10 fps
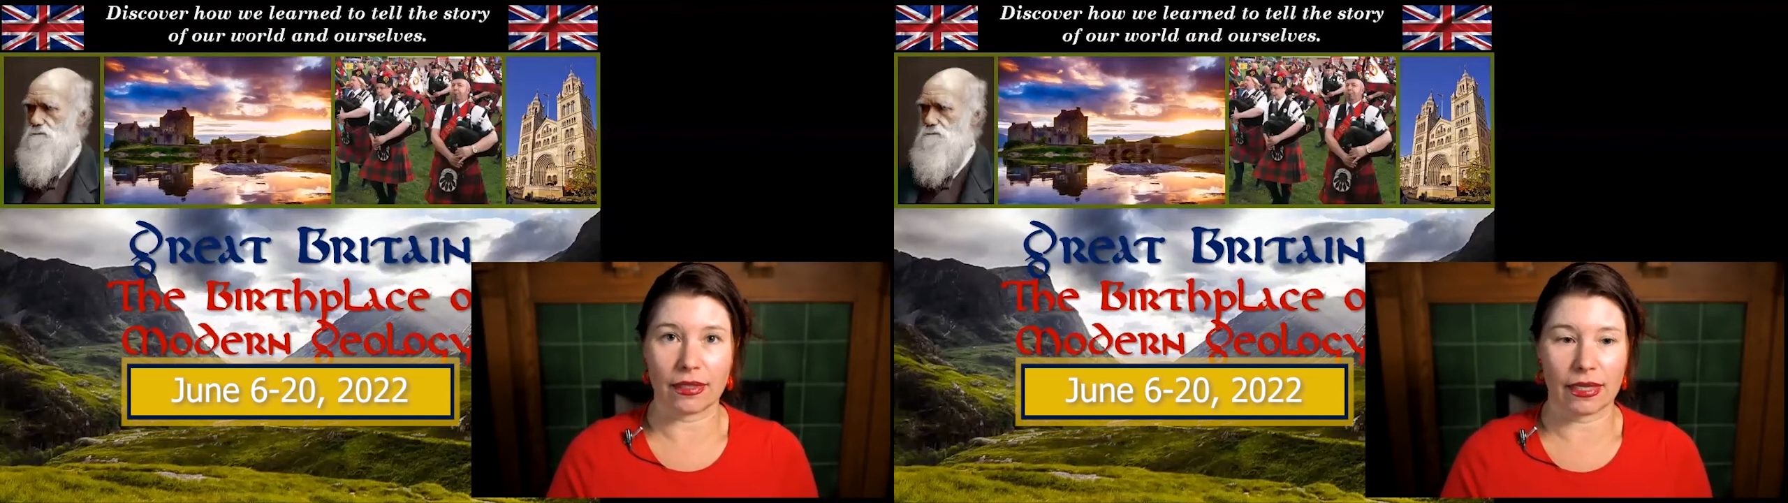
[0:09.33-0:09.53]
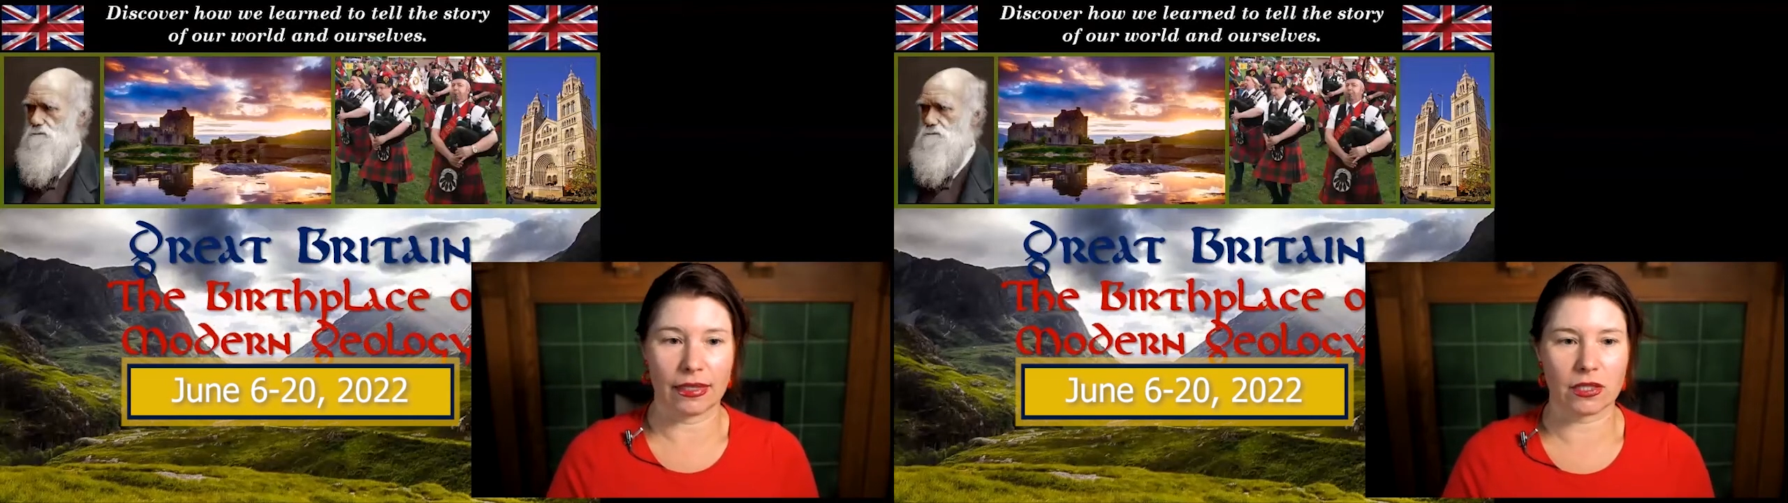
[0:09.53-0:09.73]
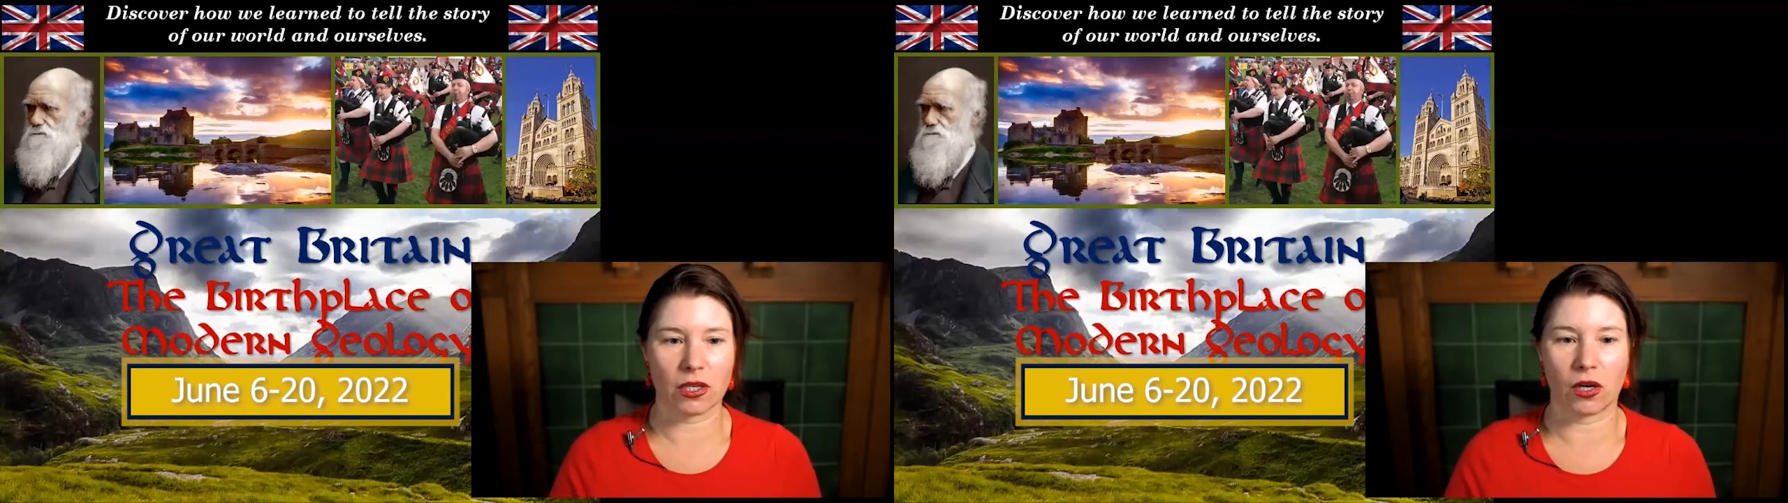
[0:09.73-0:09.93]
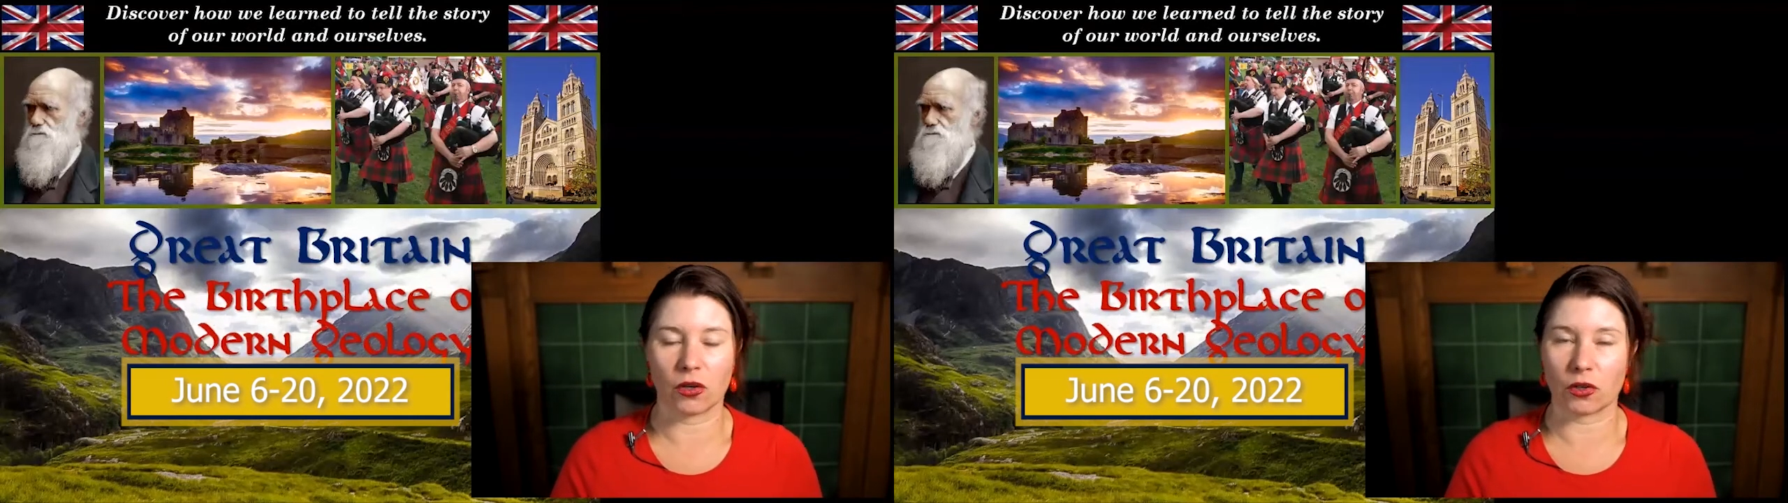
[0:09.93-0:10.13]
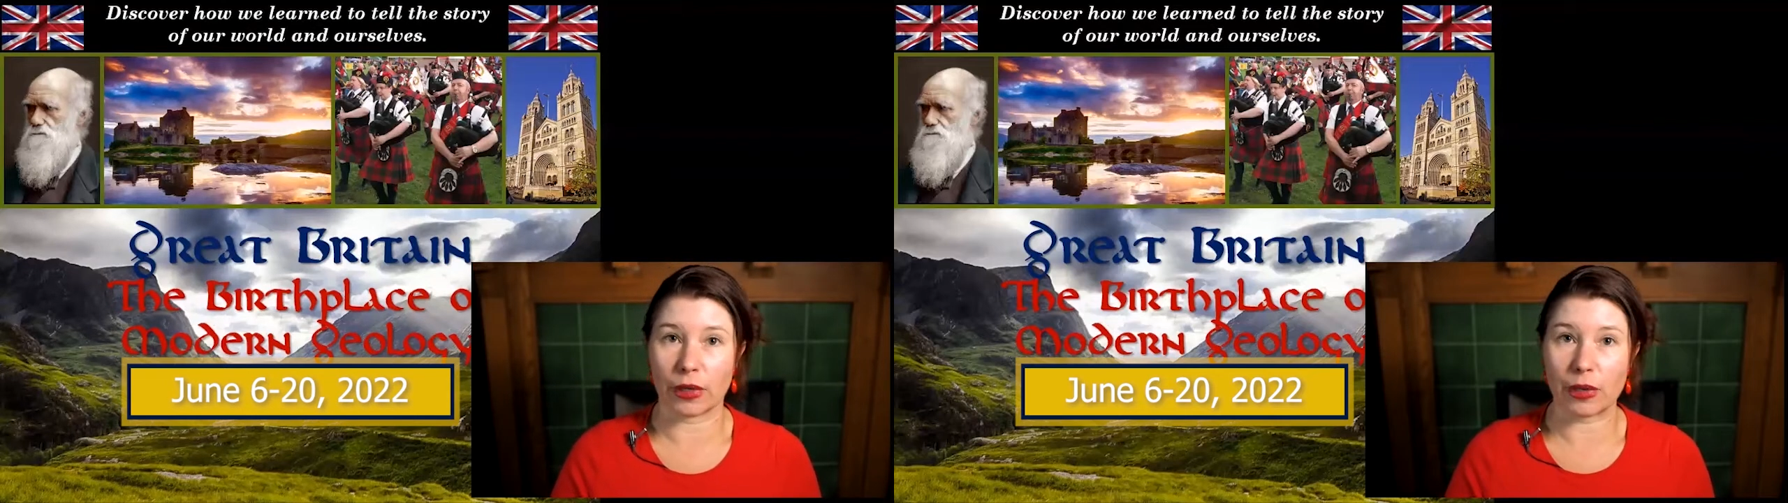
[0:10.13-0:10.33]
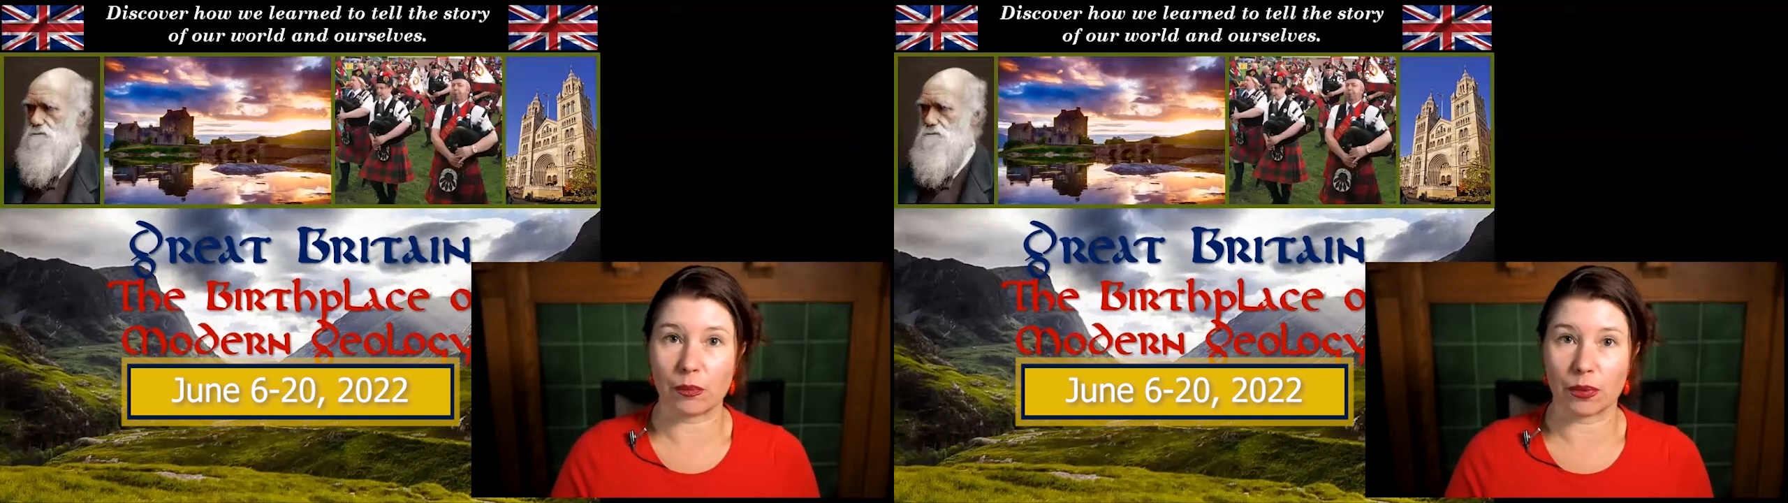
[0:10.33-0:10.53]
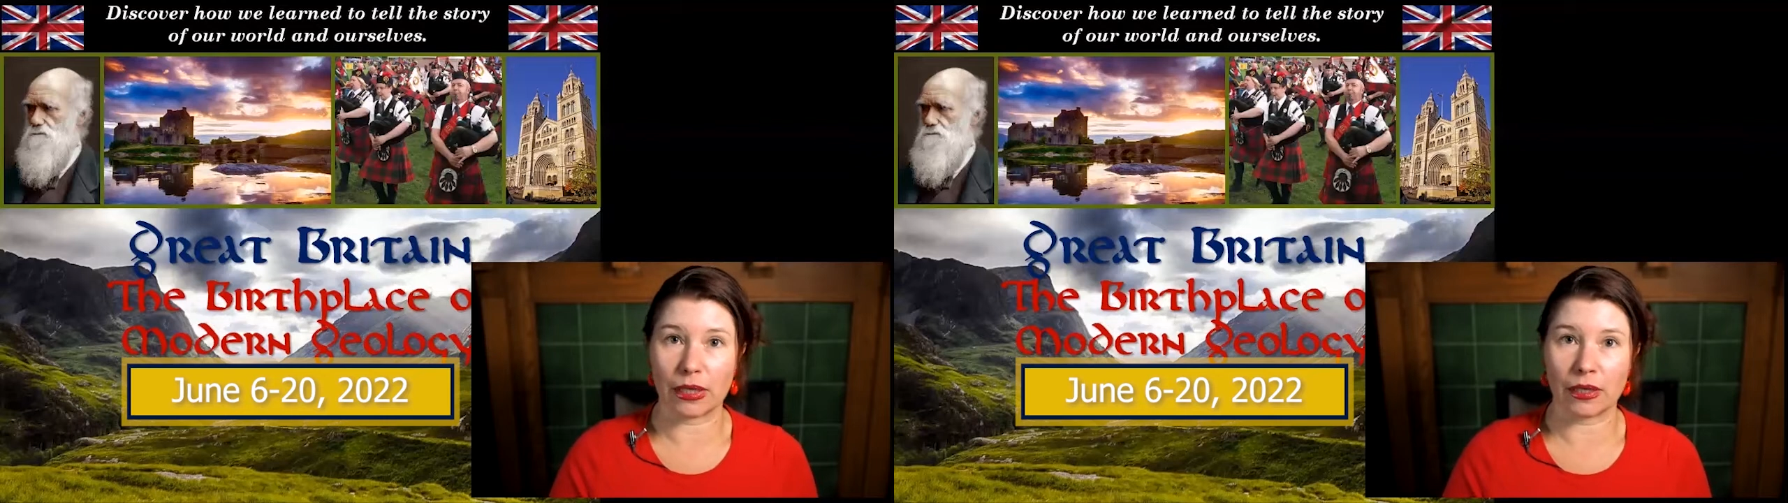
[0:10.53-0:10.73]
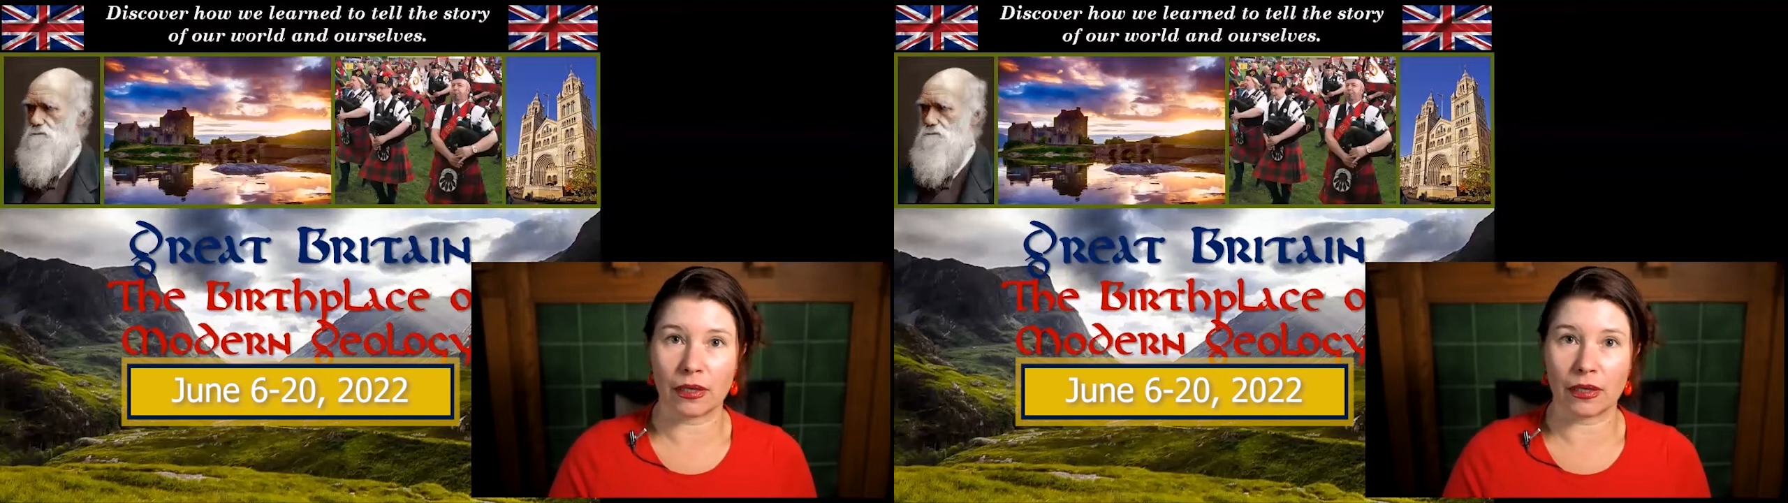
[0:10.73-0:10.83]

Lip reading: and it's called Great Britain,